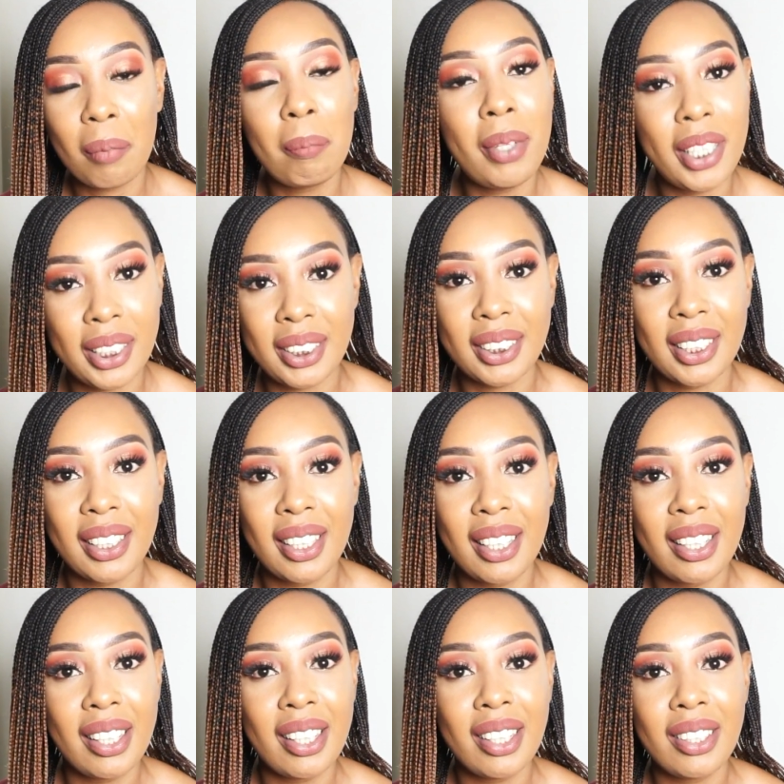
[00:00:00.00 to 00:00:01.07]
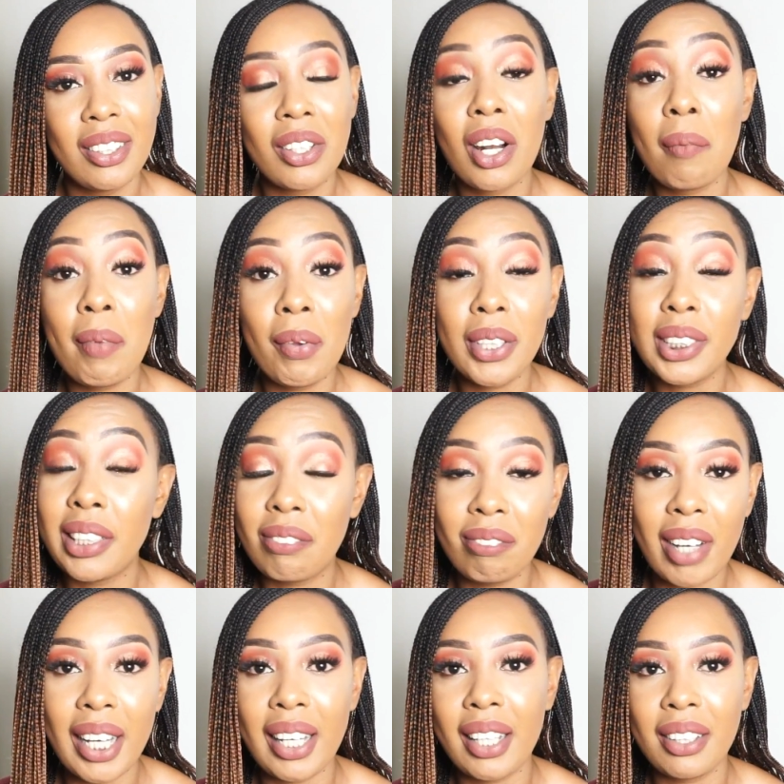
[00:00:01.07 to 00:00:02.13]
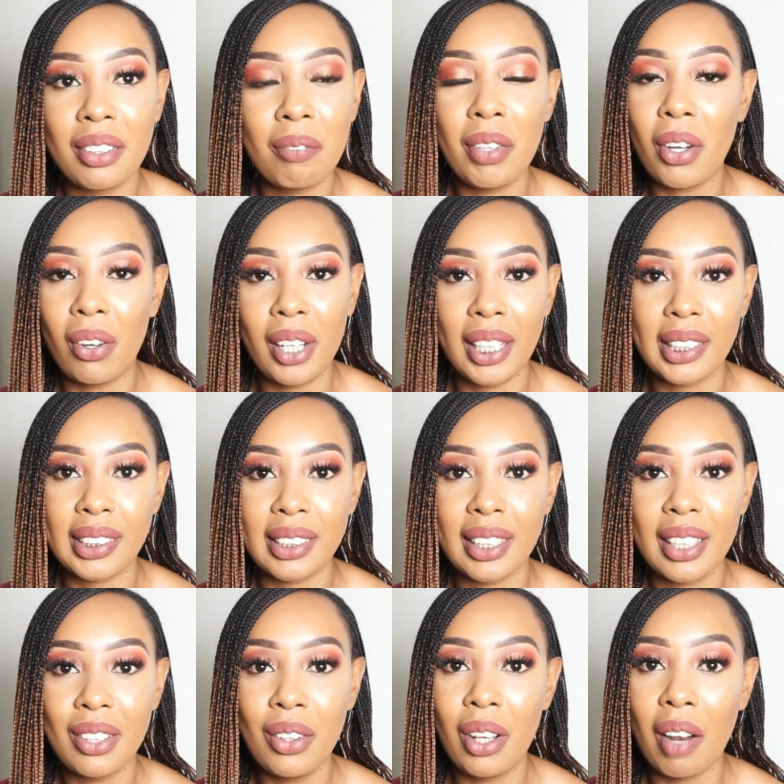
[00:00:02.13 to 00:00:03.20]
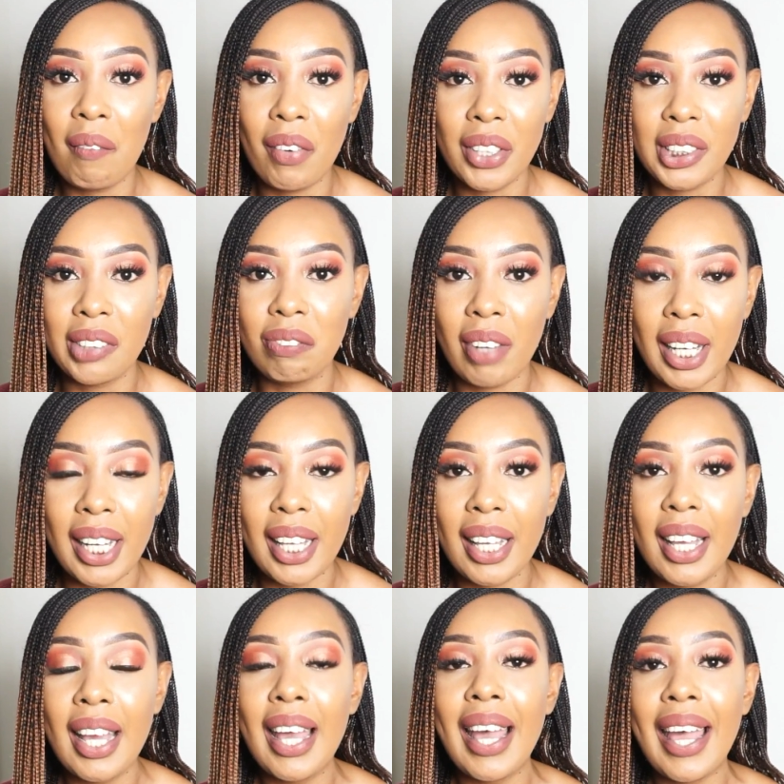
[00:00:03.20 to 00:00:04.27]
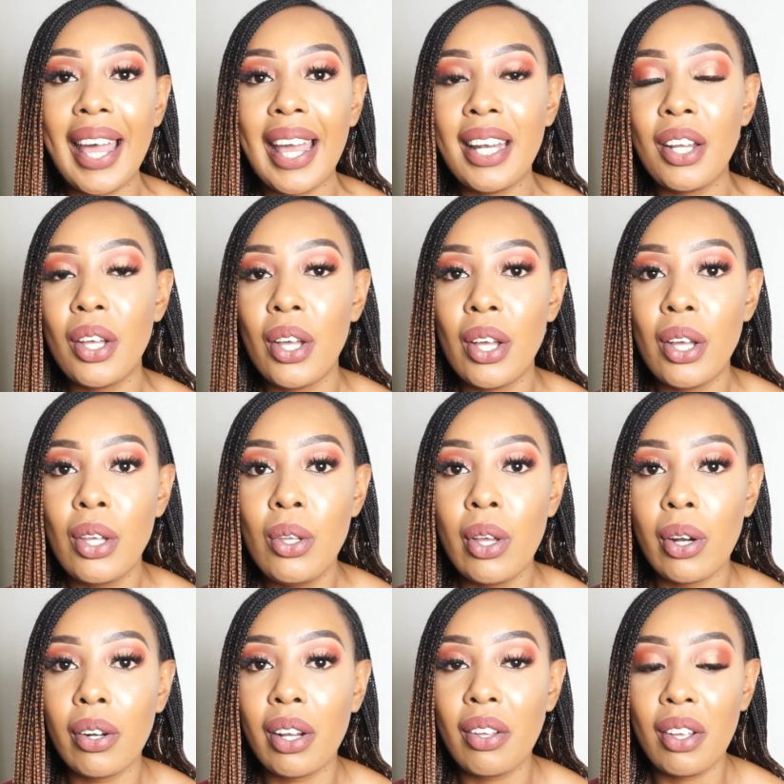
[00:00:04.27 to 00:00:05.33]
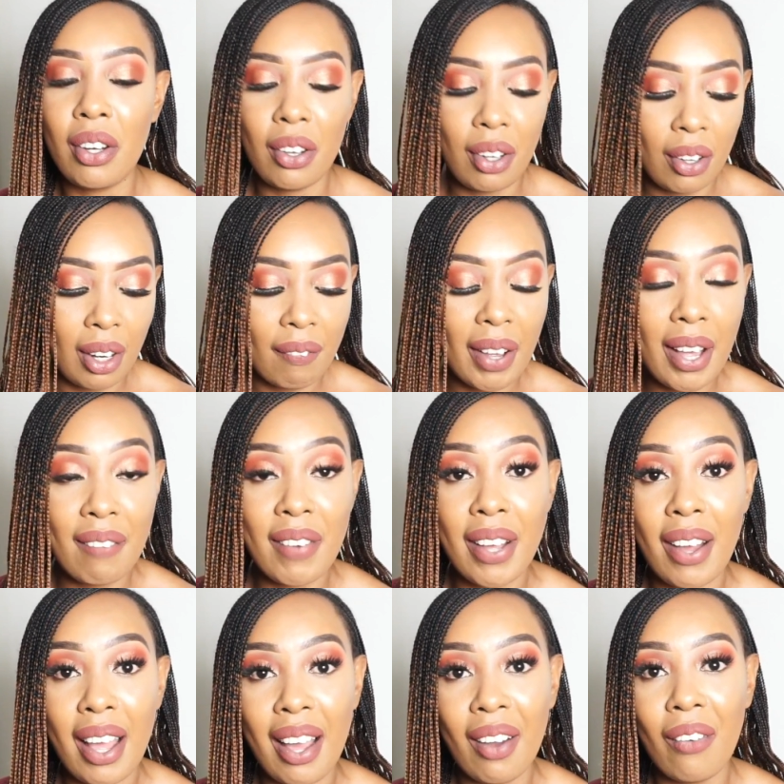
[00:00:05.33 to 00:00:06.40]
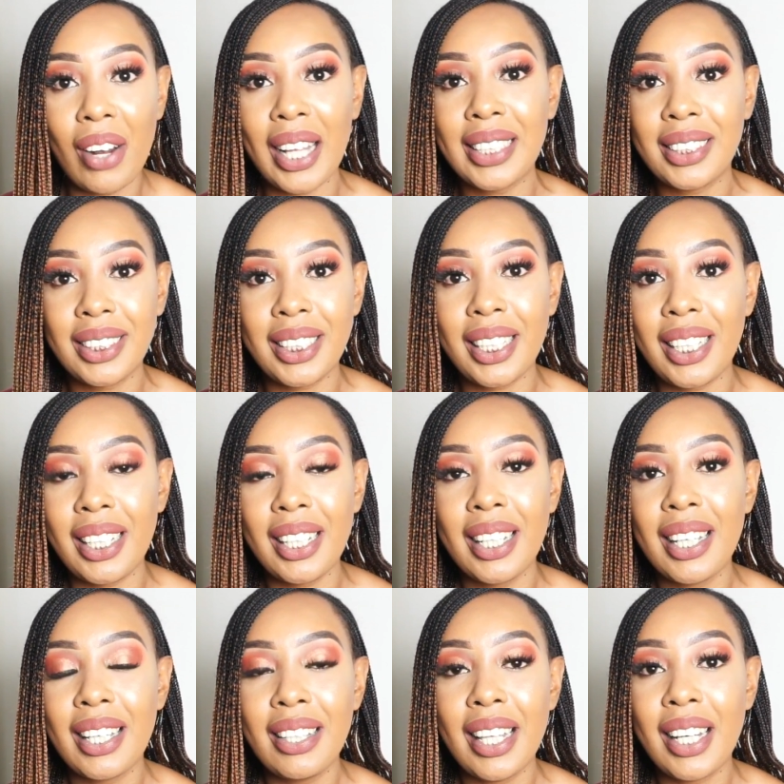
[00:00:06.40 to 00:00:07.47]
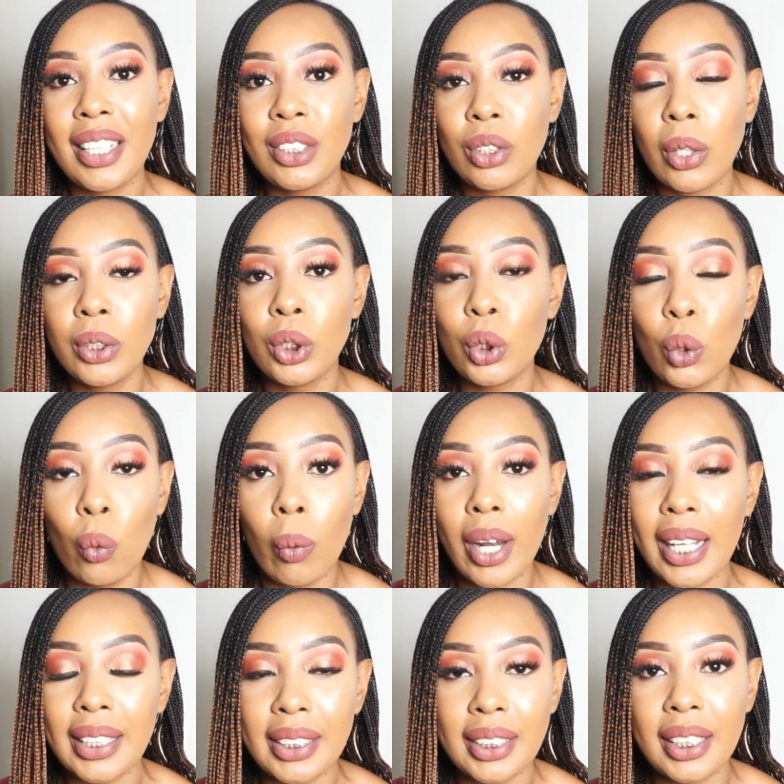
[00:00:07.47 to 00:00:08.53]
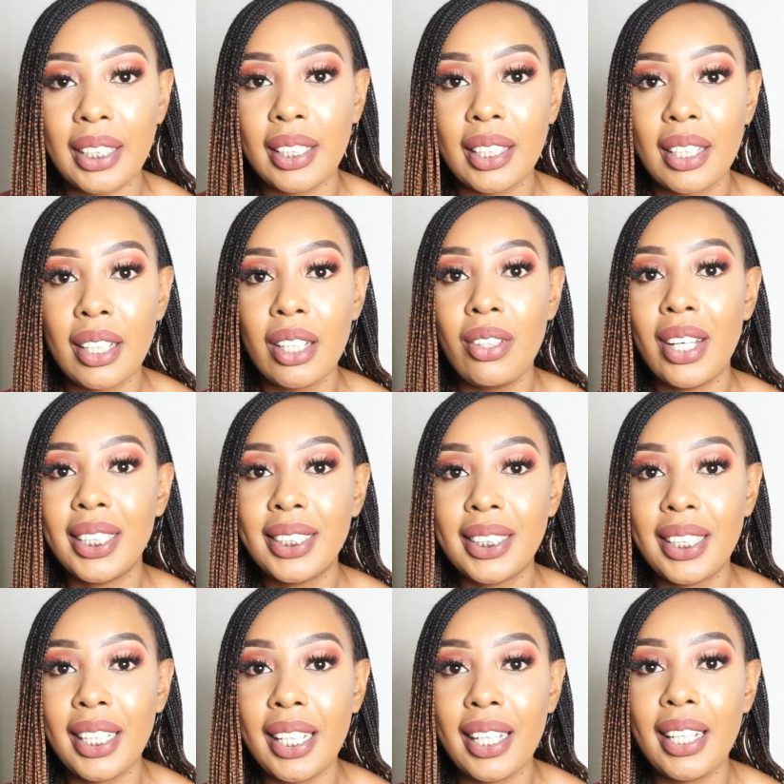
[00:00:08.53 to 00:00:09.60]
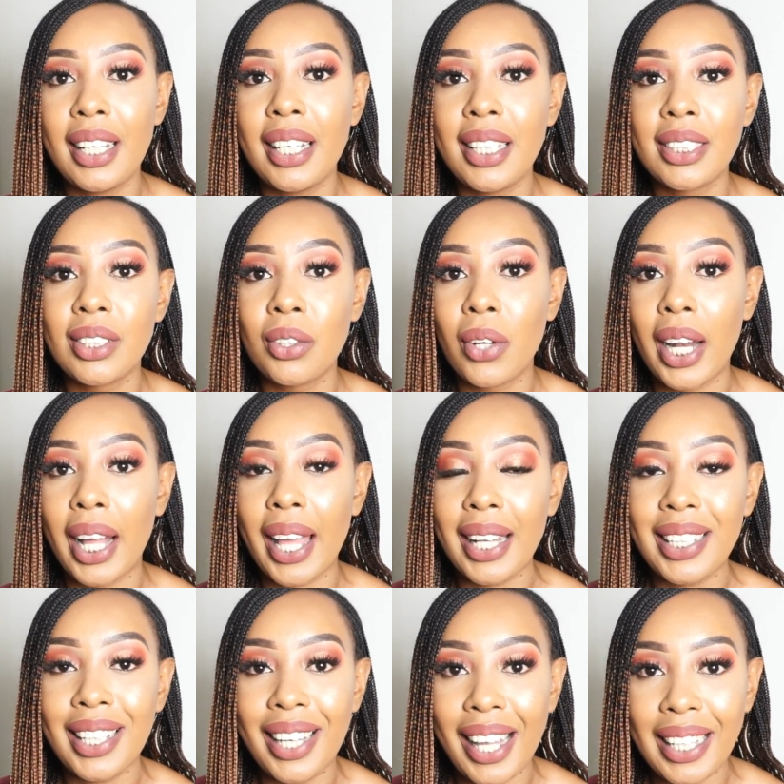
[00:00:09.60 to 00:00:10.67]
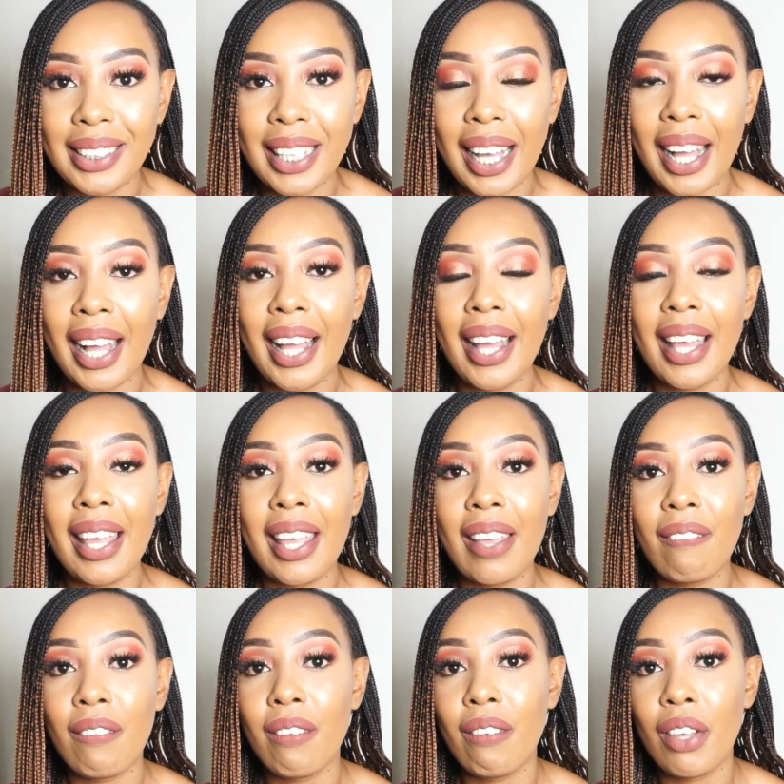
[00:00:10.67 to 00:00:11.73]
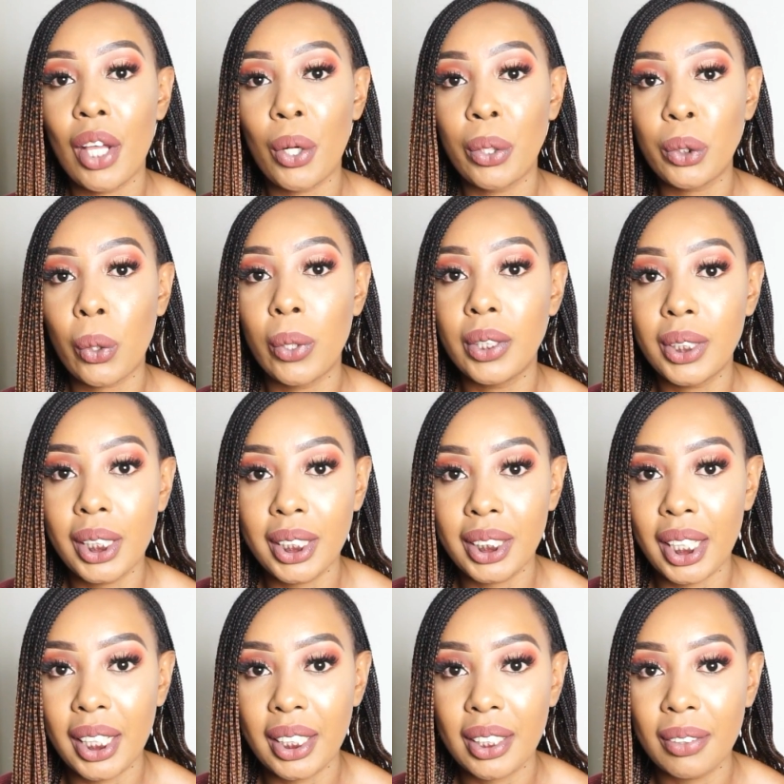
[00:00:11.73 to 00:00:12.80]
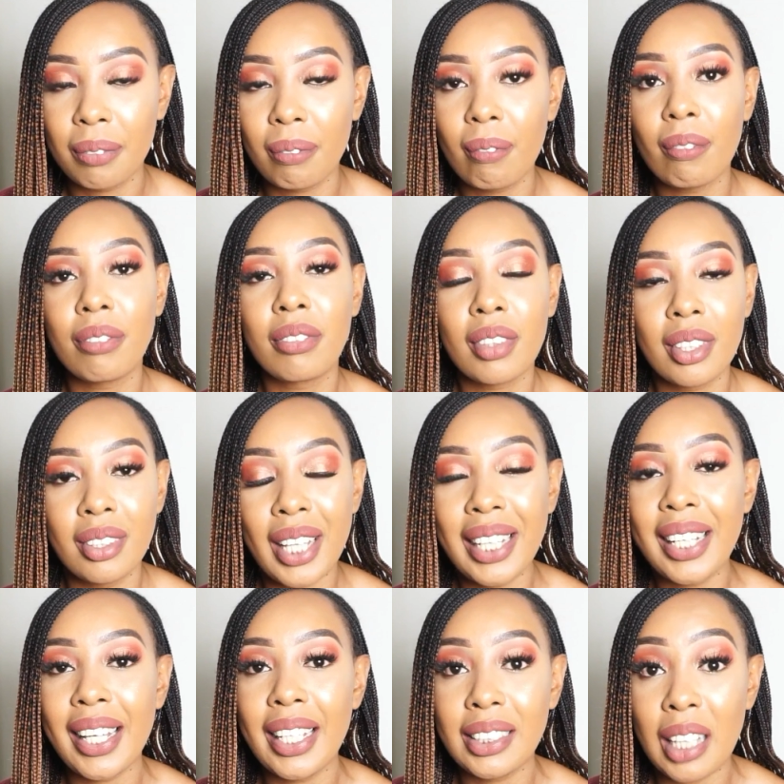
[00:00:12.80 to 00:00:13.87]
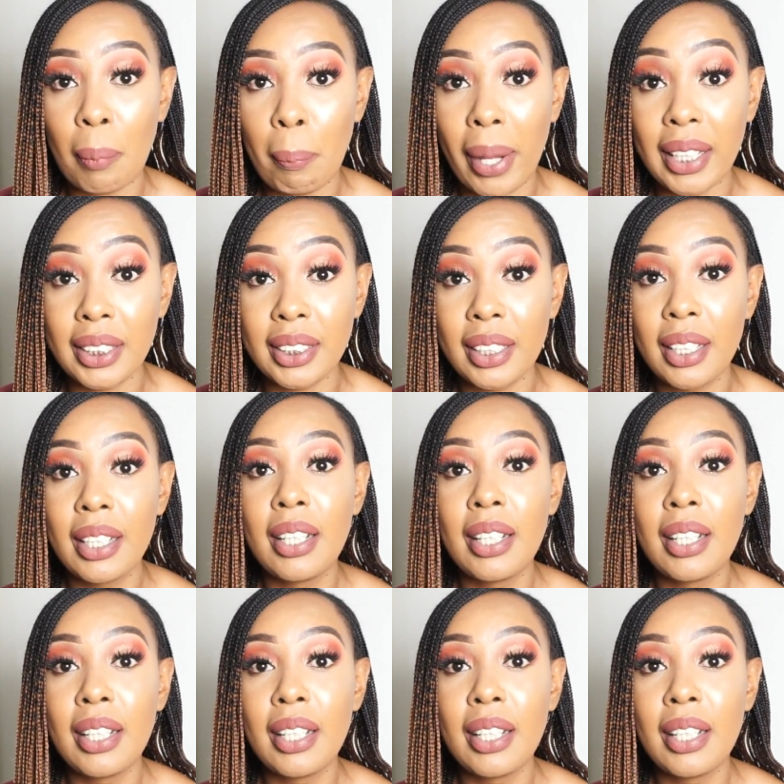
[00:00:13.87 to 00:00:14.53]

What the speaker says: Please. You're gonna be wasting money, to be honest. You're gonna be wasting money, and you're never ever gonna see the results you wanna see. Your skin is not gonna get lighter if you're not consistent. That is a must.